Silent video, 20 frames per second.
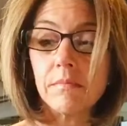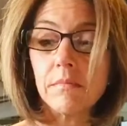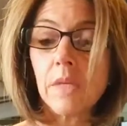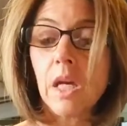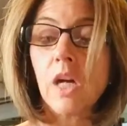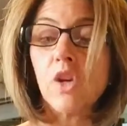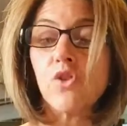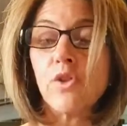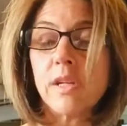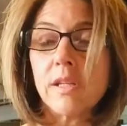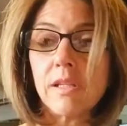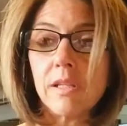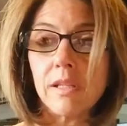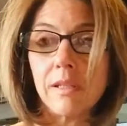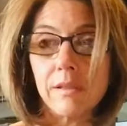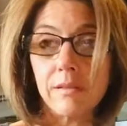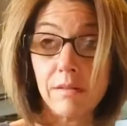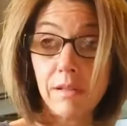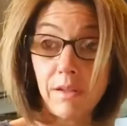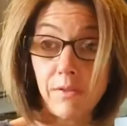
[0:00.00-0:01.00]
A dressing,
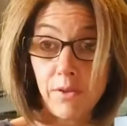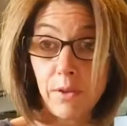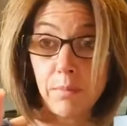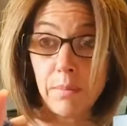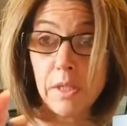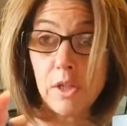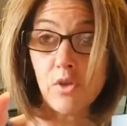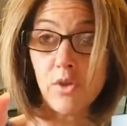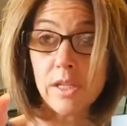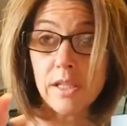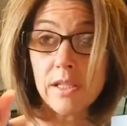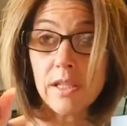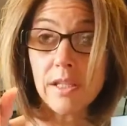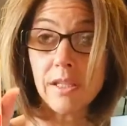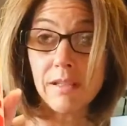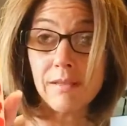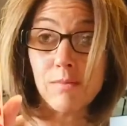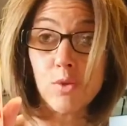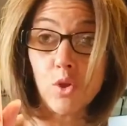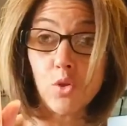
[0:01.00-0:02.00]
a flipping dressing,
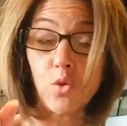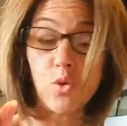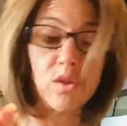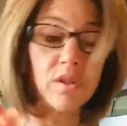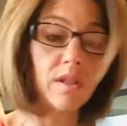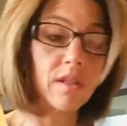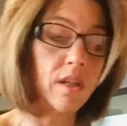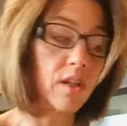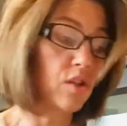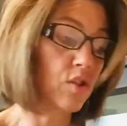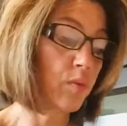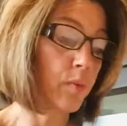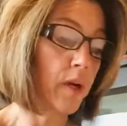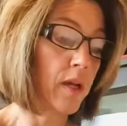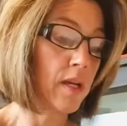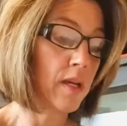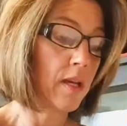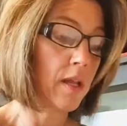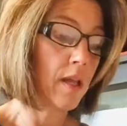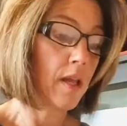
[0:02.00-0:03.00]
cornstarch, right?
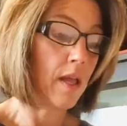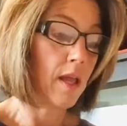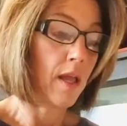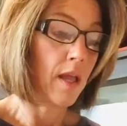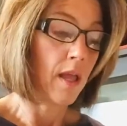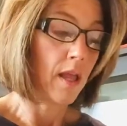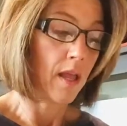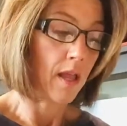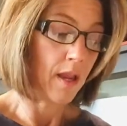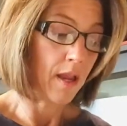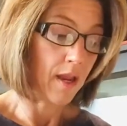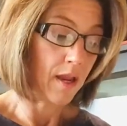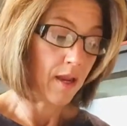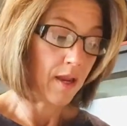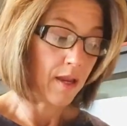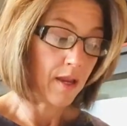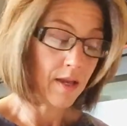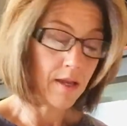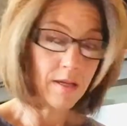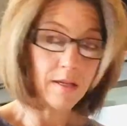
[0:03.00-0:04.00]

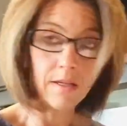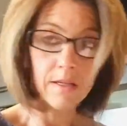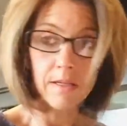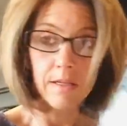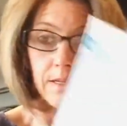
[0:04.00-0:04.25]
And